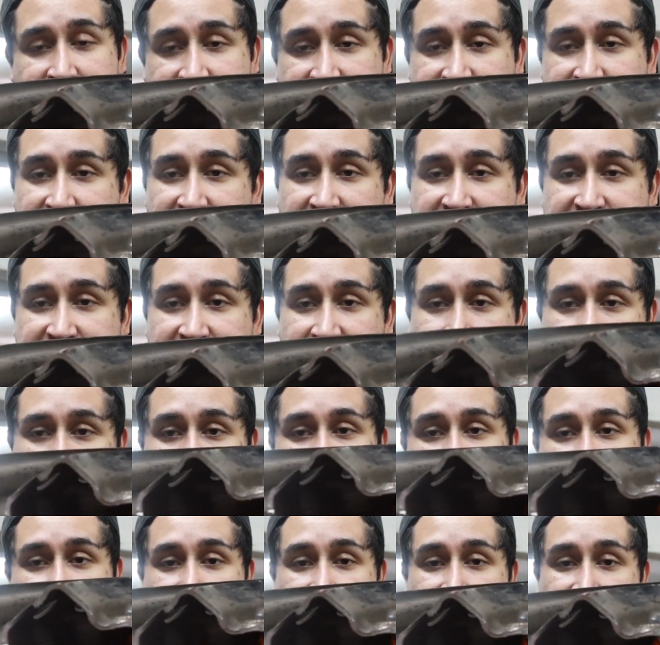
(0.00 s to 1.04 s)
So that's going to
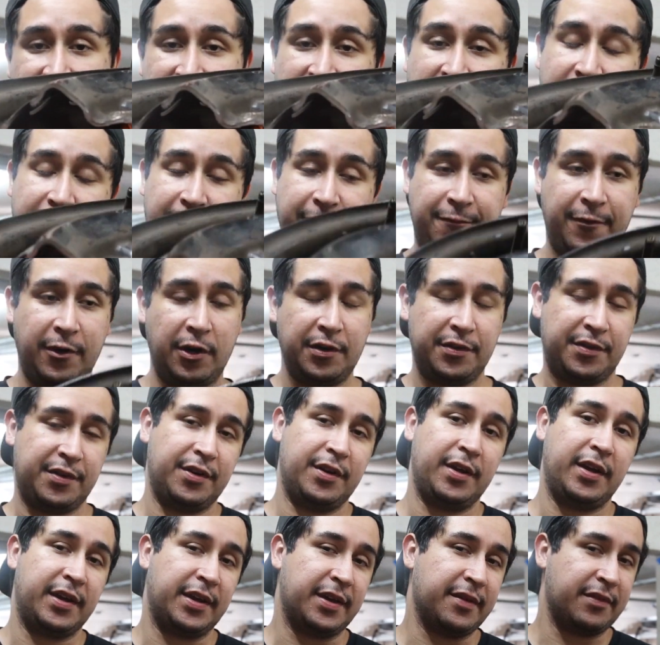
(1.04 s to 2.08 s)
push the wheel out
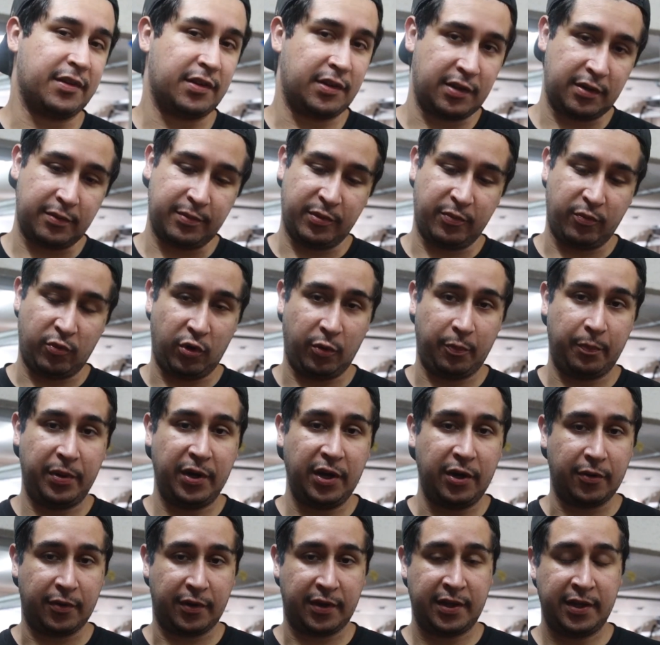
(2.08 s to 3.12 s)
farther and give you a little bit more
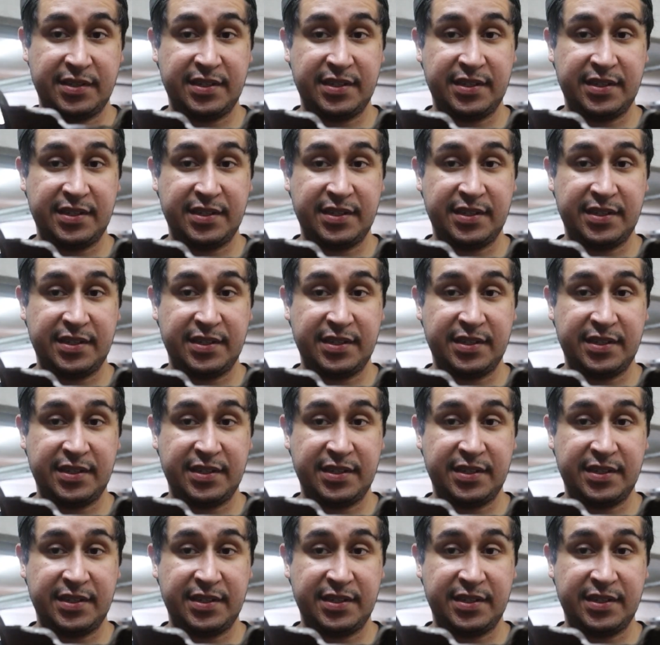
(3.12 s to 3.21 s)
poke.